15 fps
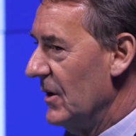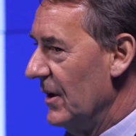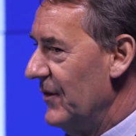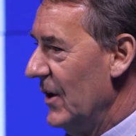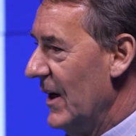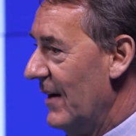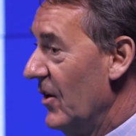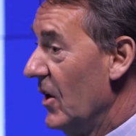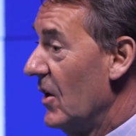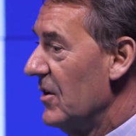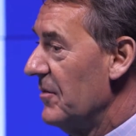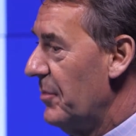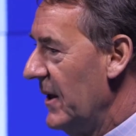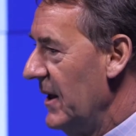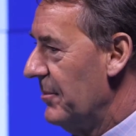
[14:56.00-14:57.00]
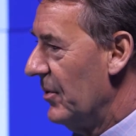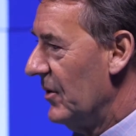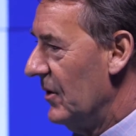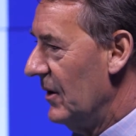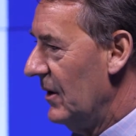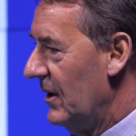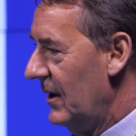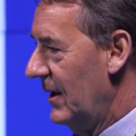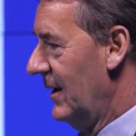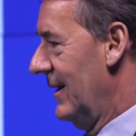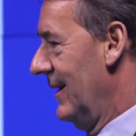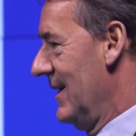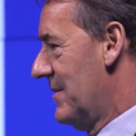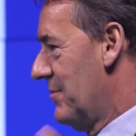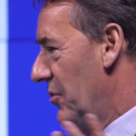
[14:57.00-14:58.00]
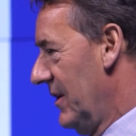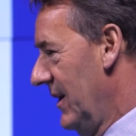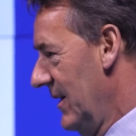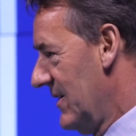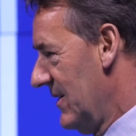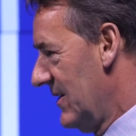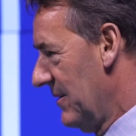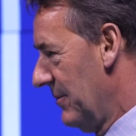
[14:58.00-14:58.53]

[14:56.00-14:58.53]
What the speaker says: So if you have a lot of people, it's pretty easy